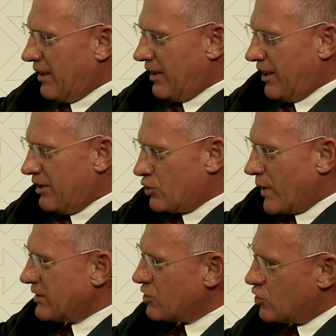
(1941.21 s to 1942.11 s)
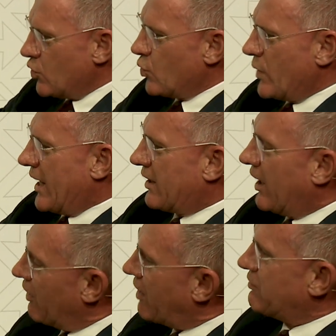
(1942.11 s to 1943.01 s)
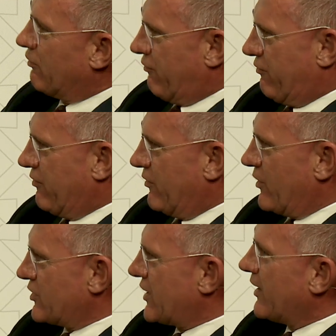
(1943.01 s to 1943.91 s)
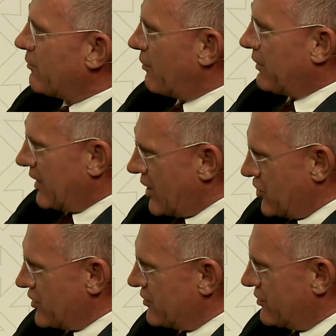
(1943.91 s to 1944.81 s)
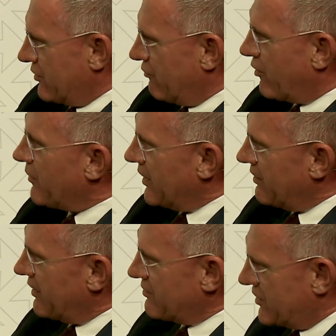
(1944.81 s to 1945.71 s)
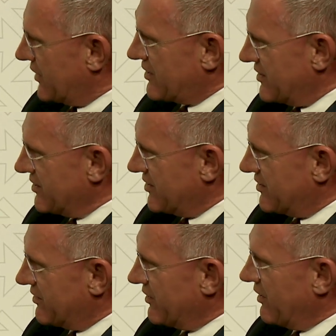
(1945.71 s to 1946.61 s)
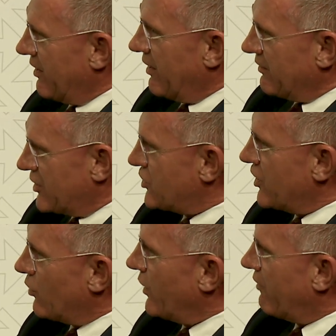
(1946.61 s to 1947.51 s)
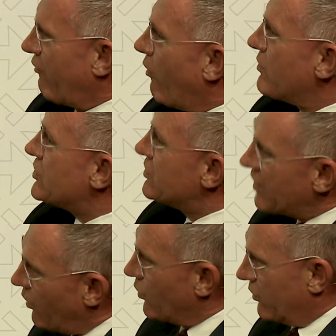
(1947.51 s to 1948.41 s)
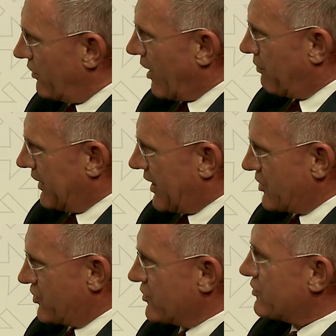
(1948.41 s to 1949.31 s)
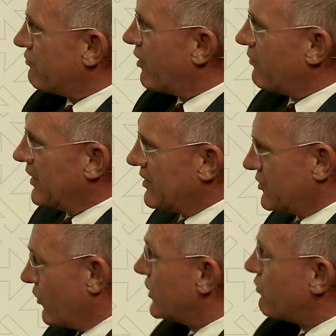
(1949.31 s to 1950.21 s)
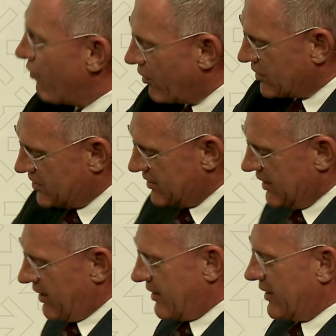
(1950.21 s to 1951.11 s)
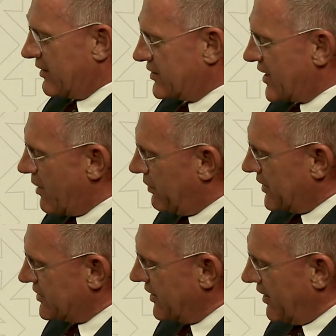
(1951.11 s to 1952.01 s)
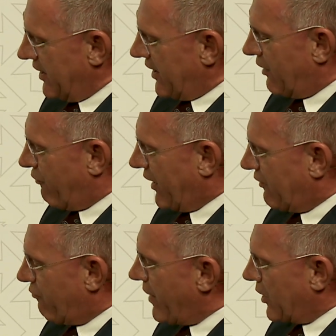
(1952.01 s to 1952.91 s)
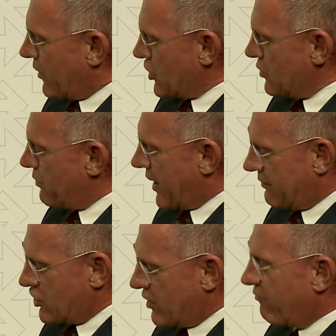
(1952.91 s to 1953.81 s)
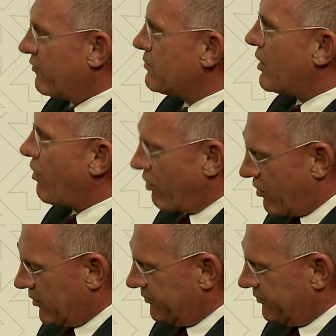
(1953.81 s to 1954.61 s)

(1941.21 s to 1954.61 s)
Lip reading: in 22, we had a lot of asylum applications from Indian citizens. This year, we have almost no applications from India. So it works. Another example is an effective migration partnership with Morocco.